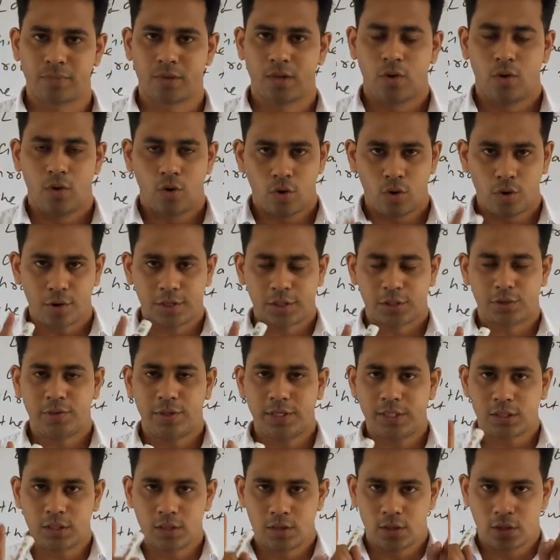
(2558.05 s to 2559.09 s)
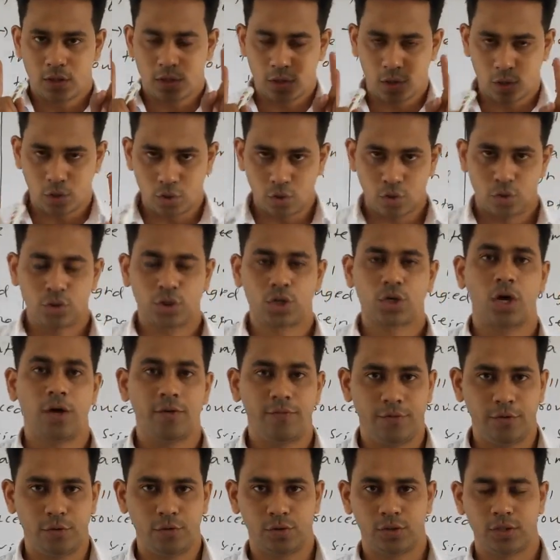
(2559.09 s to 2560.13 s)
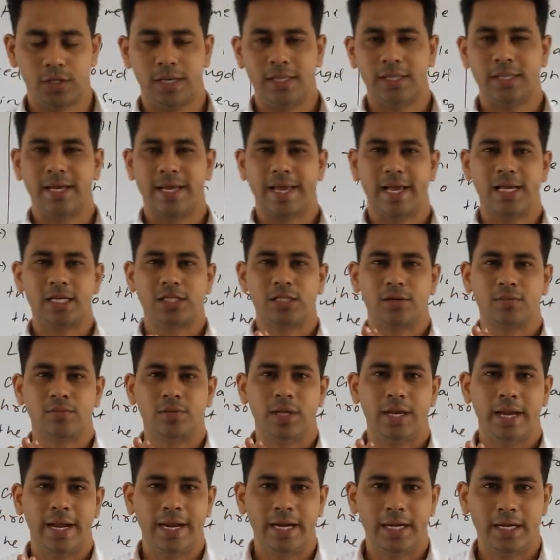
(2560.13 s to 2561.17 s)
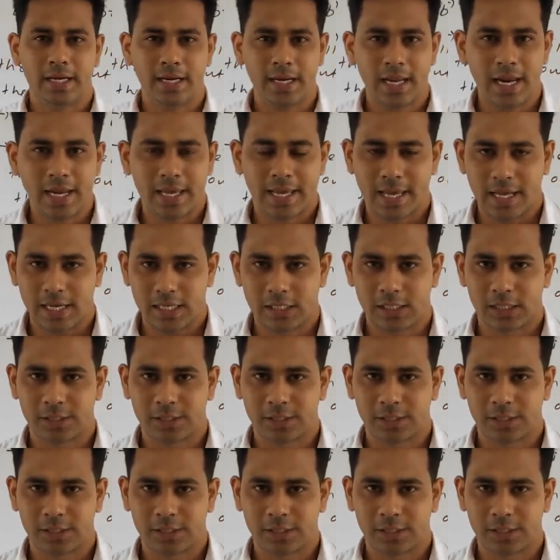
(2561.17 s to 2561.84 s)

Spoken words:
Okay students, don't confuse. In the case of the internal gills,